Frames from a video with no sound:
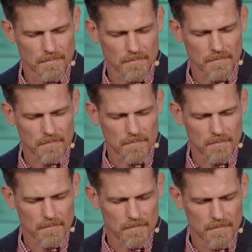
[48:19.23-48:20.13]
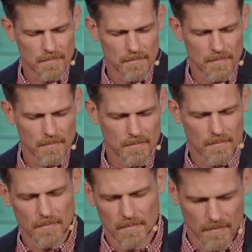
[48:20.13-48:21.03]

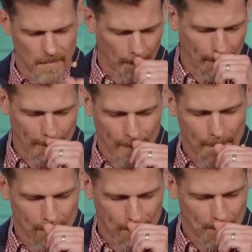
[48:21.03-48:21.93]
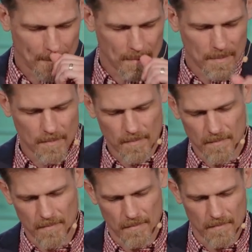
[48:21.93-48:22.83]

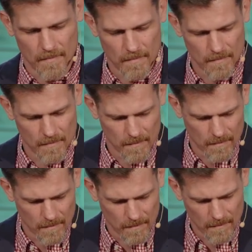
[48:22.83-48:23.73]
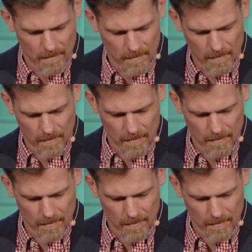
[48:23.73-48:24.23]
(silence)